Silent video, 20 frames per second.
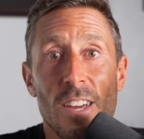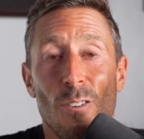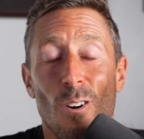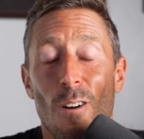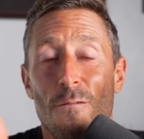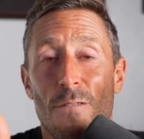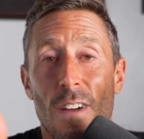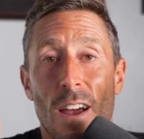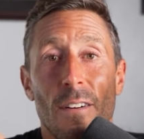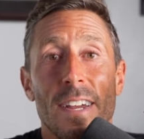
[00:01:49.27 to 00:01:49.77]
there
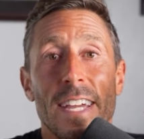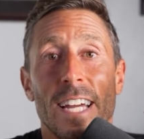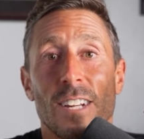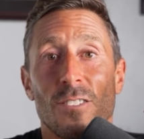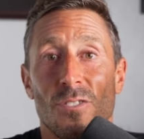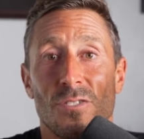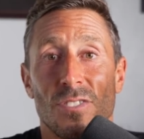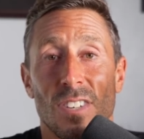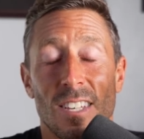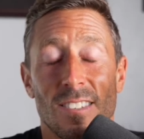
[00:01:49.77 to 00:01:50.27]
are very
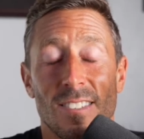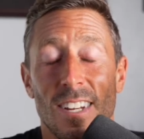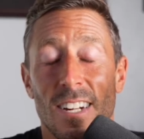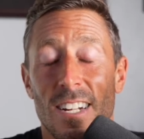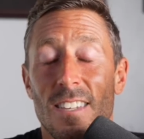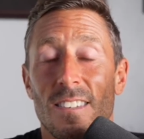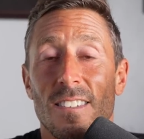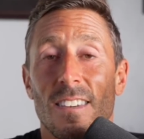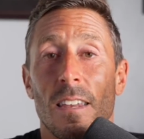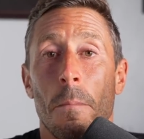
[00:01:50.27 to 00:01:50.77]
interesting
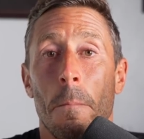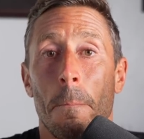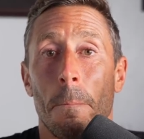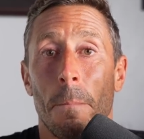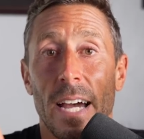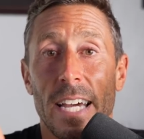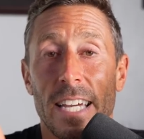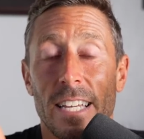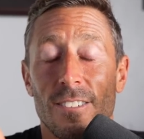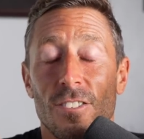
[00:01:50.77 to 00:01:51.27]
studies in
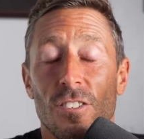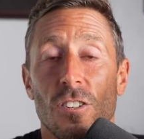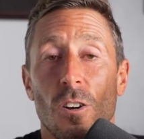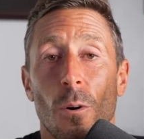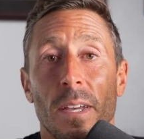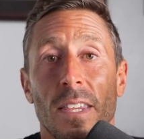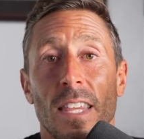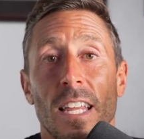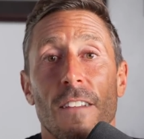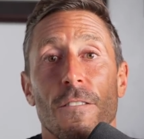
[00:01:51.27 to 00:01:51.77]
mice
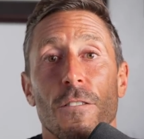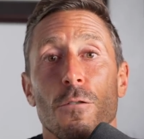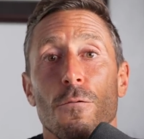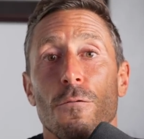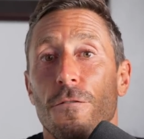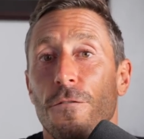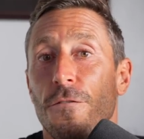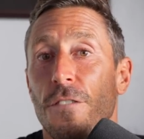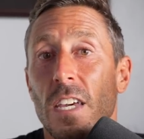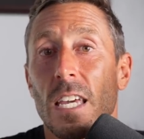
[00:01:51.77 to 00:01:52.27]
showing that if
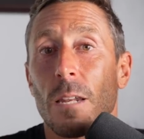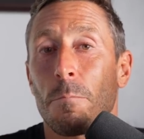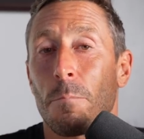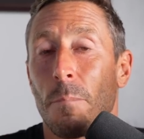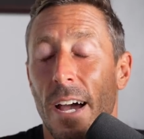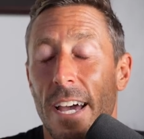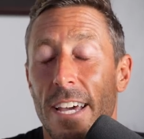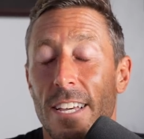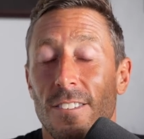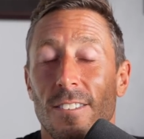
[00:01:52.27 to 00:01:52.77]
you feed
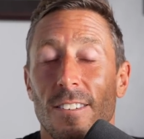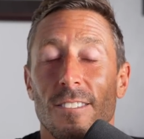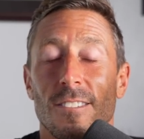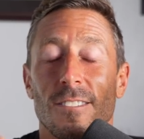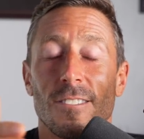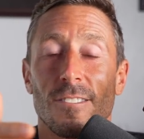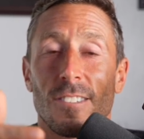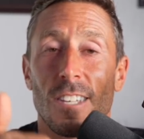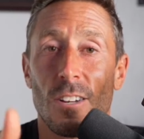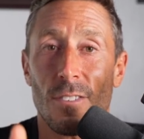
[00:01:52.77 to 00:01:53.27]
mice
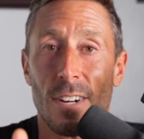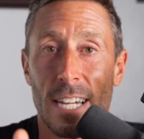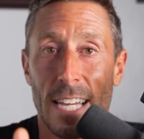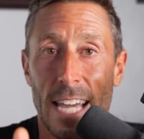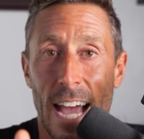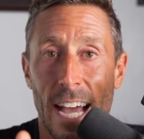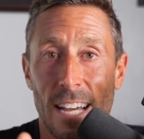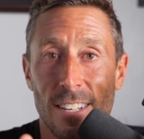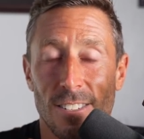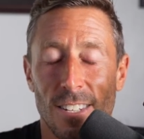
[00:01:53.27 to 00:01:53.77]

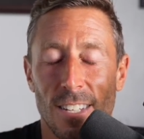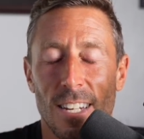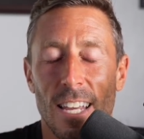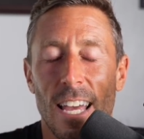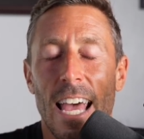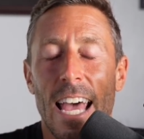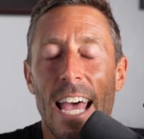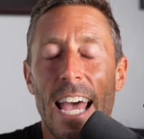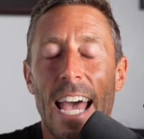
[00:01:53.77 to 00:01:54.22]
stearic acid